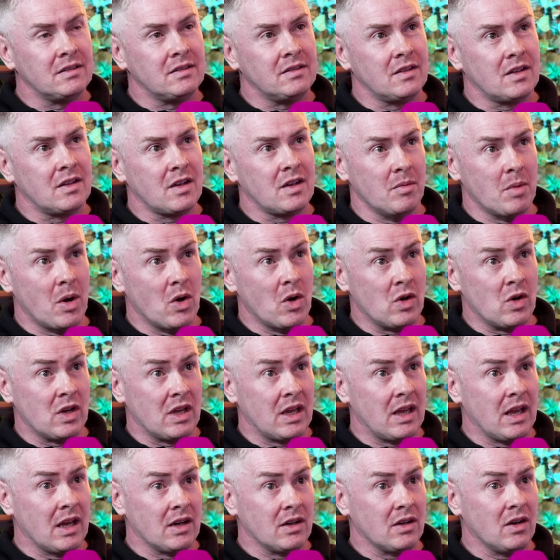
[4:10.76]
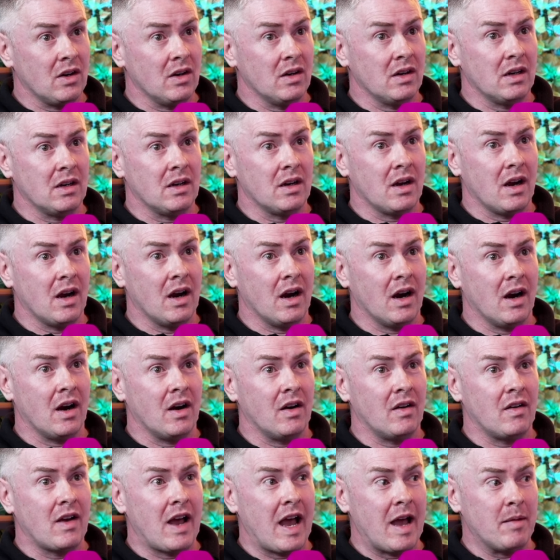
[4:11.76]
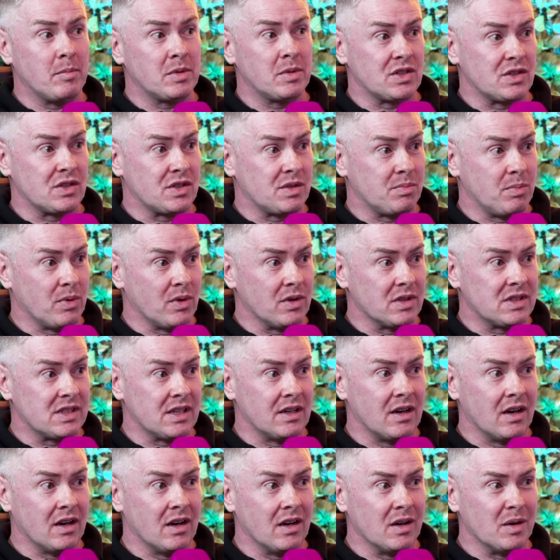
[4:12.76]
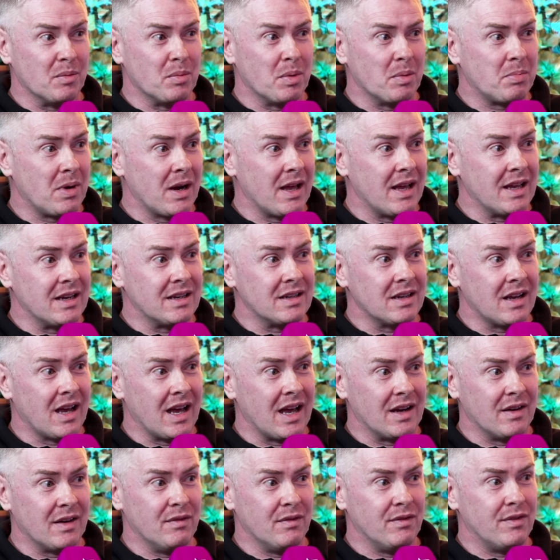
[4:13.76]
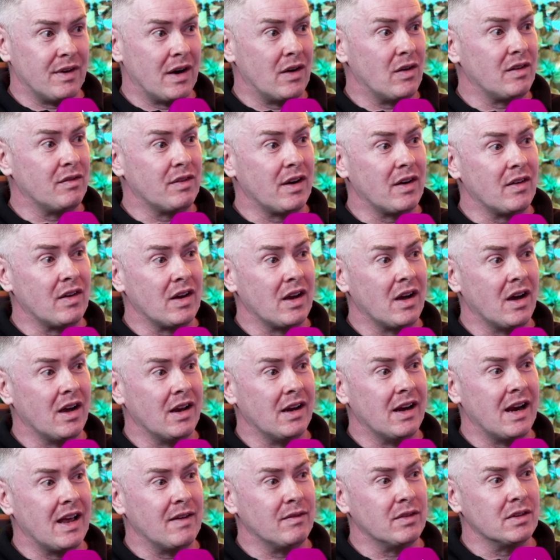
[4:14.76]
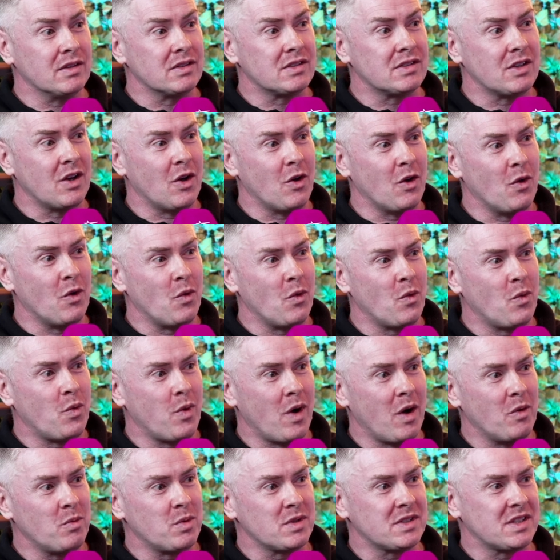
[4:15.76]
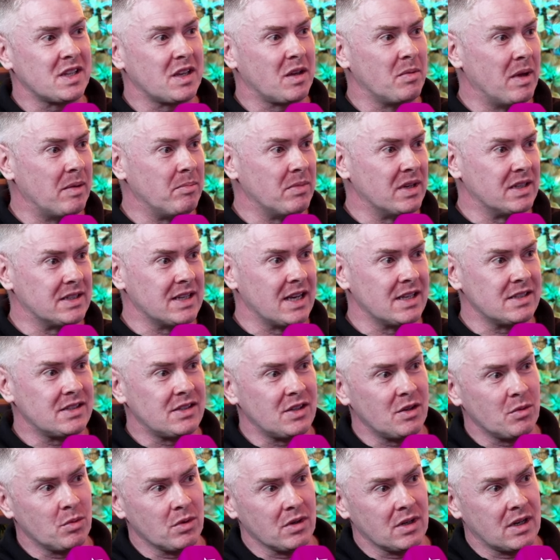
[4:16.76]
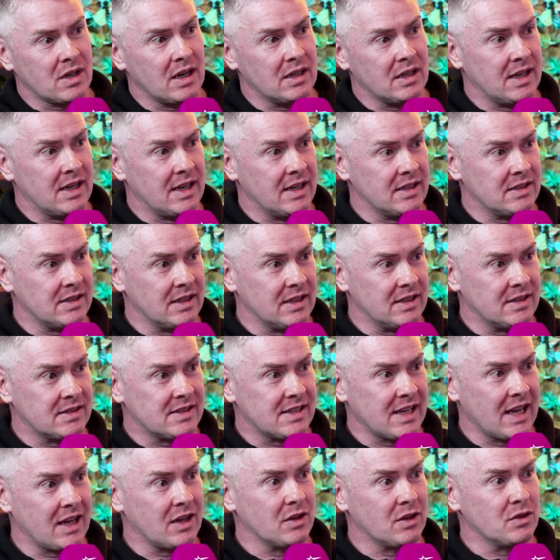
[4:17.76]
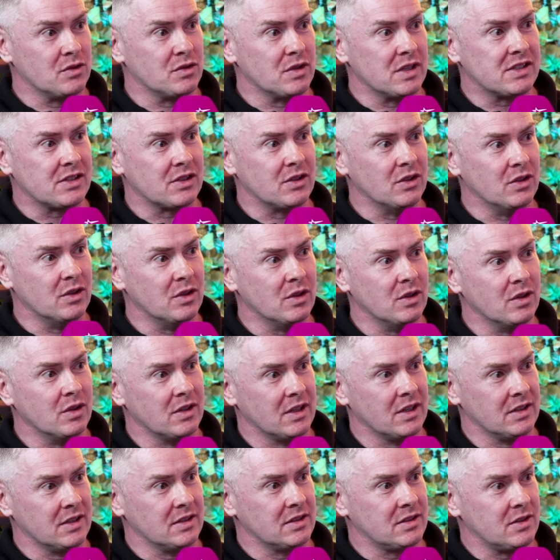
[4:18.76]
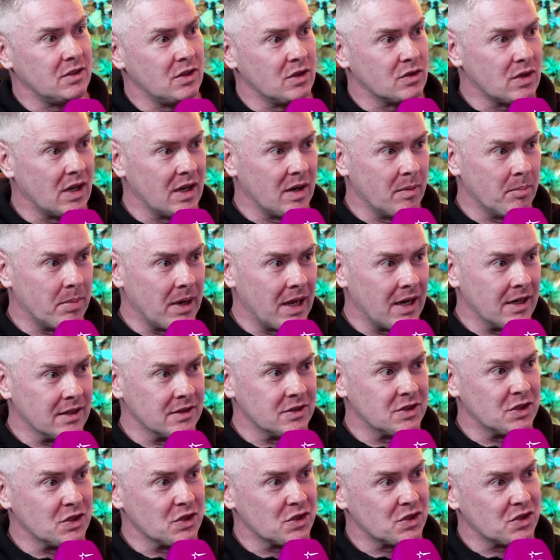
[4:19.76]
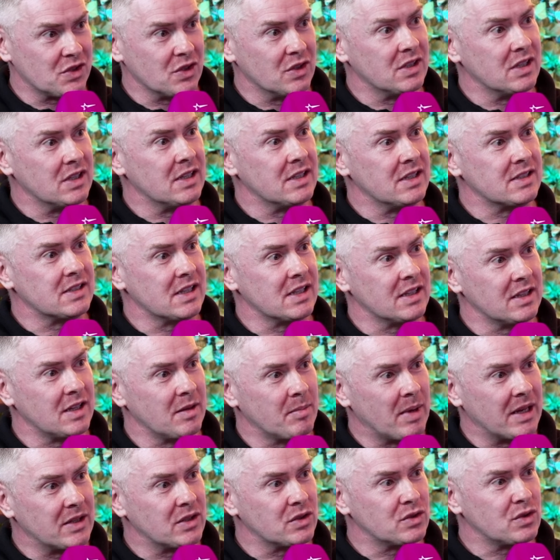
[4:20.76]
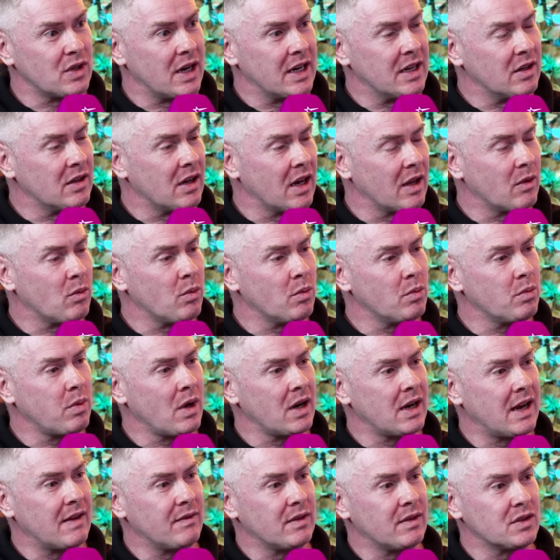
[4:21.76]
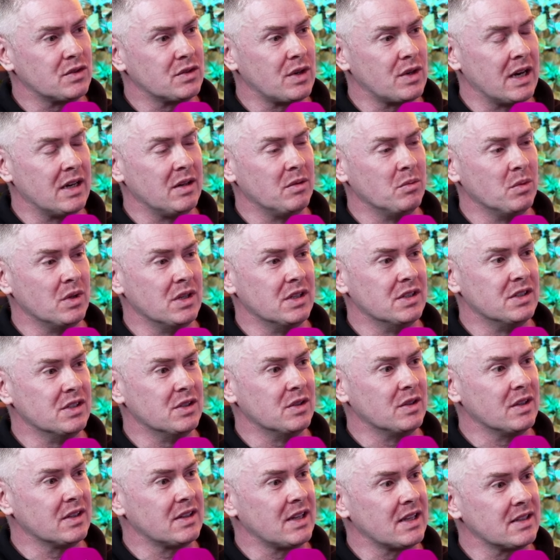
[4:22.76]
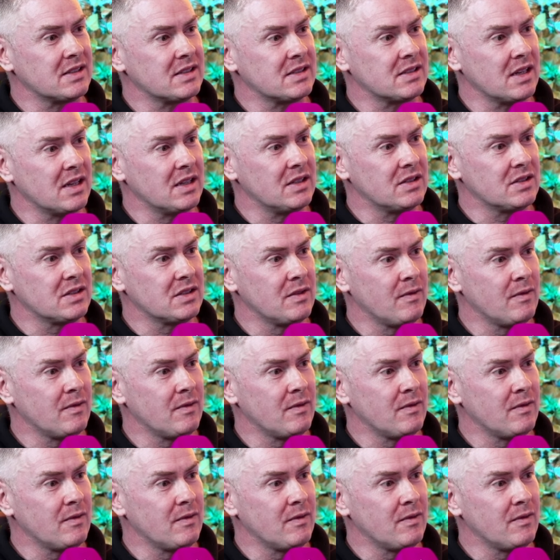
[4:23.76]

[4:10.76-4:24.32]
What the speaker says: camogie and hurling are amateur sports in Ireland, but played at a very, very high level. So what was the commitment as you were kind of hitting secondary school and you're trying to balance your studies and the amount of training? What level of training were you doing at that stage?